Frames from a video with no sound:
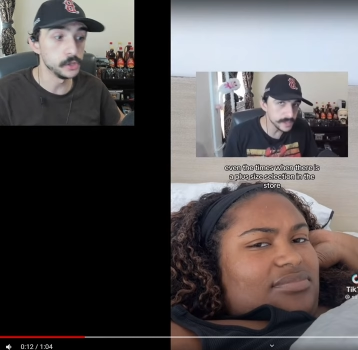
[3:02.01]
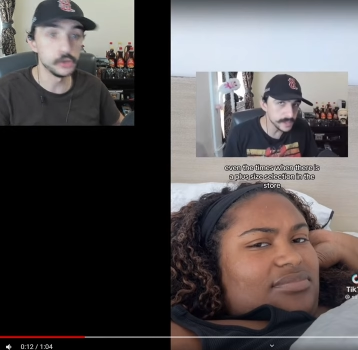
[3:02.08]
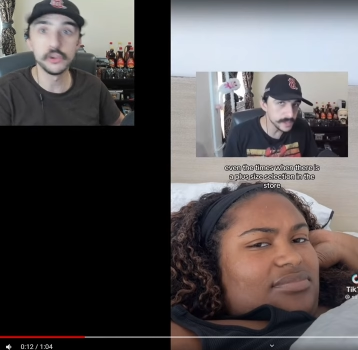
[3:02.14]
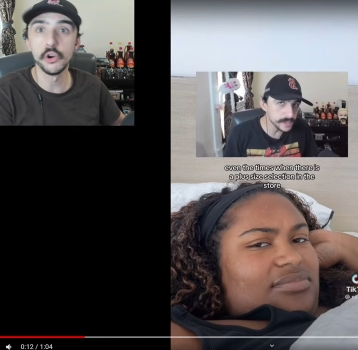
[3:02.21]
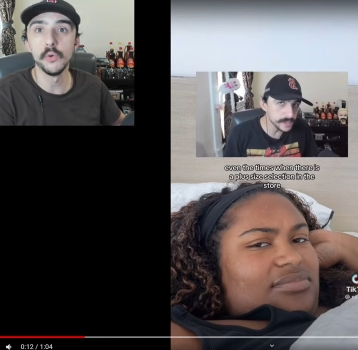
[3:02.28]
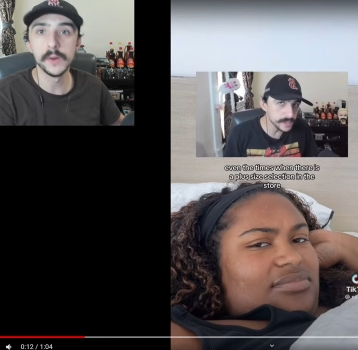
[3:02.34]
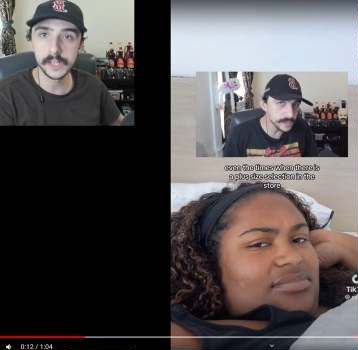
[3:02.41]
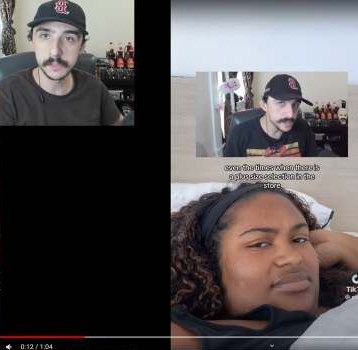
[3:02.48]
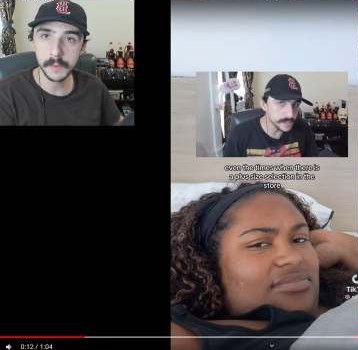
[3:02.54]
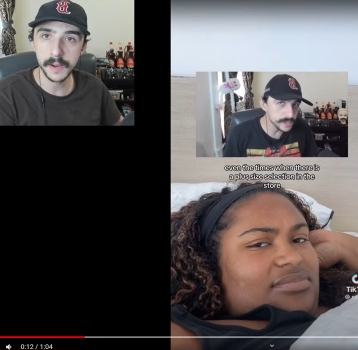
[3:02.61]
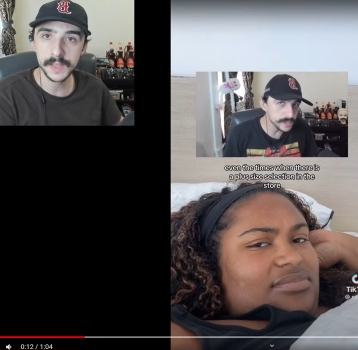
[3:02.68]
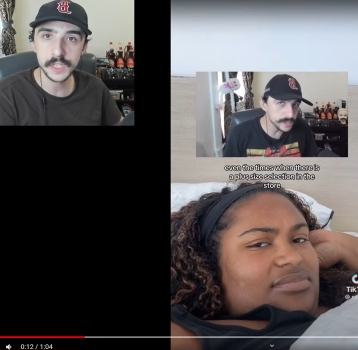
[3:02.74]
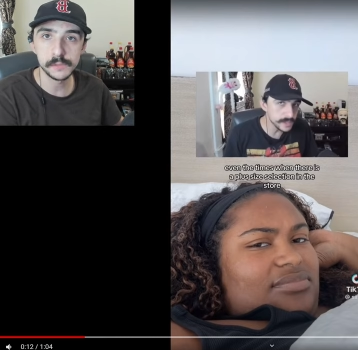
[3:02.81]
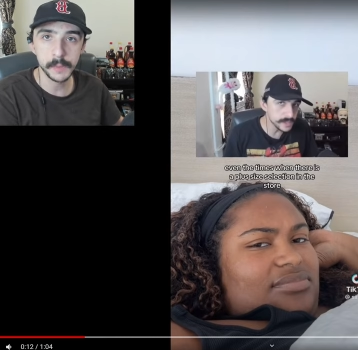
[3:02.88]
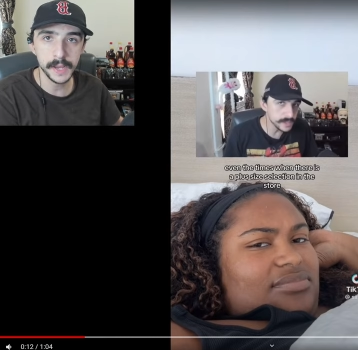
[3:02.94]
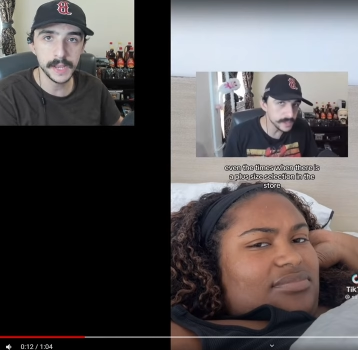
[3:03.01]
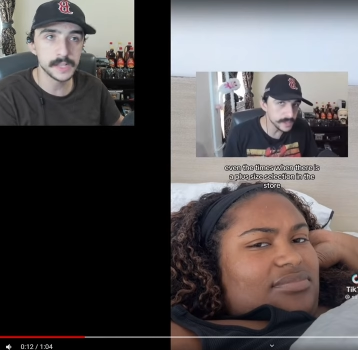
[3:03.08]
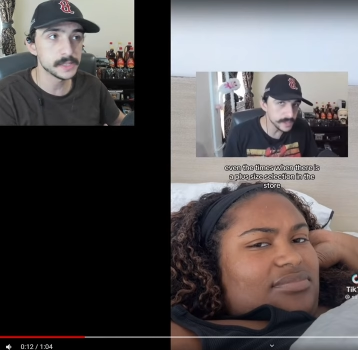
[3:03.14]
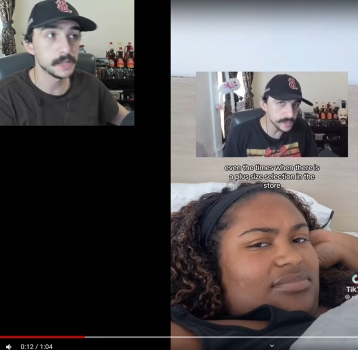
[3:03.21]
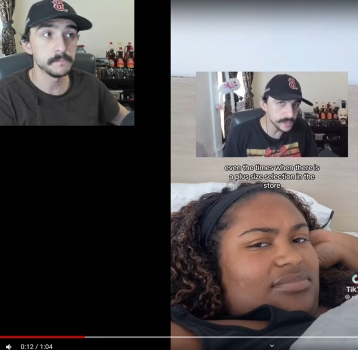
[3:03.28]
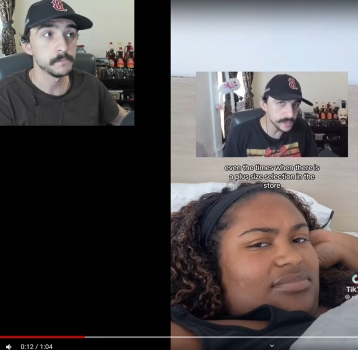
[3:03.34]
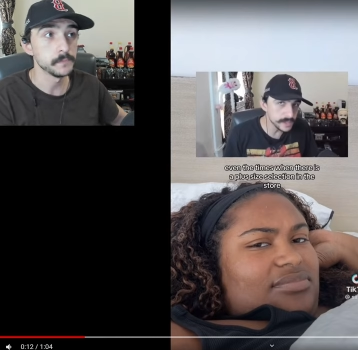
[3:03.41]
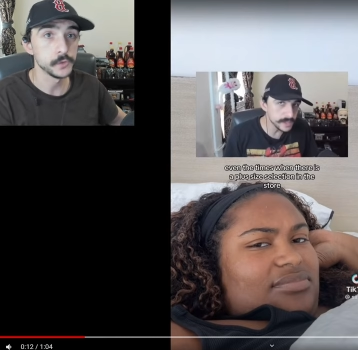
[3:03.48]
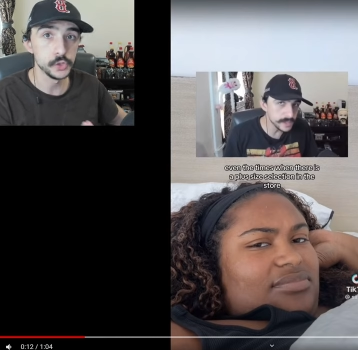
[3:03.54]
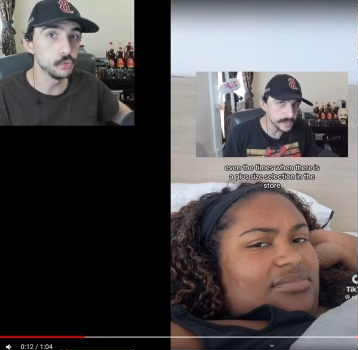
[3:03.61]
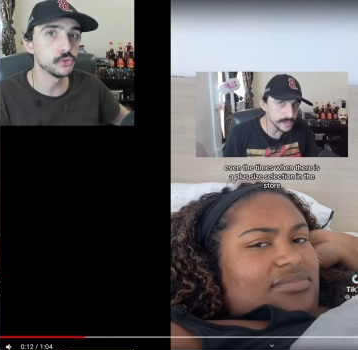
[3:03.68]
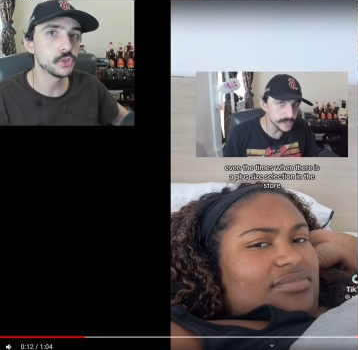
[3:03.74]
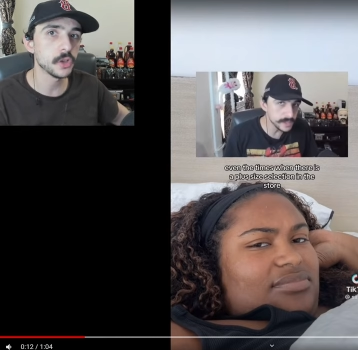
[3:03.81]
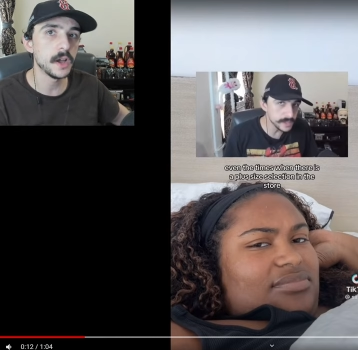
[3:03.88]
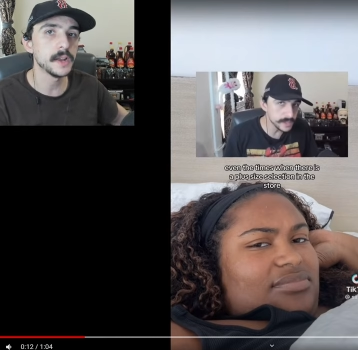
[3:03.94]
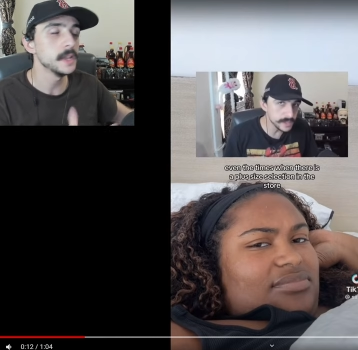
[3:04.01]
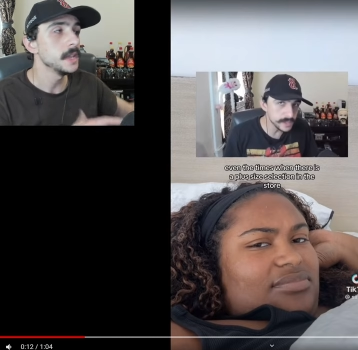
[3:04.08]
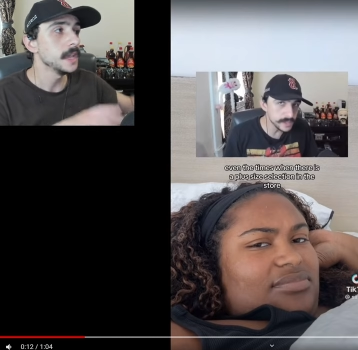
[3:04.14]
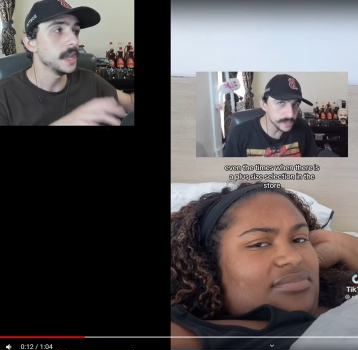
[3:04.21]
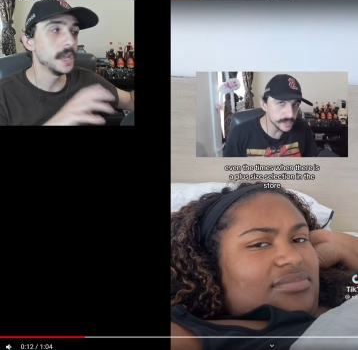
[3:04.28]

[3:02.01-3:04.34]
Speaker 1: You're going in to buy these pants that you thought